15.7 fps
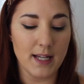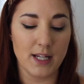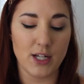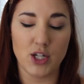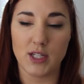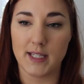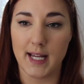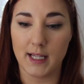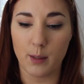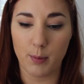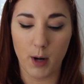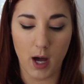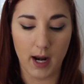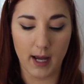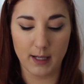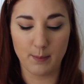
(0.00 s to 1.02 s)
to just take the
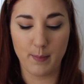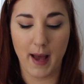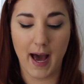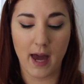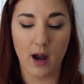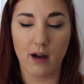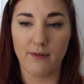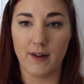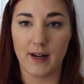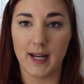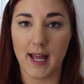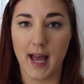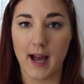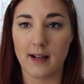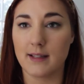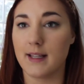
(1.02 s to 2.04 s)
product, pat off
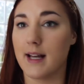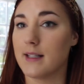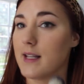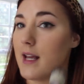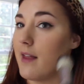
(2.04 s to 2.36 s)
any excess,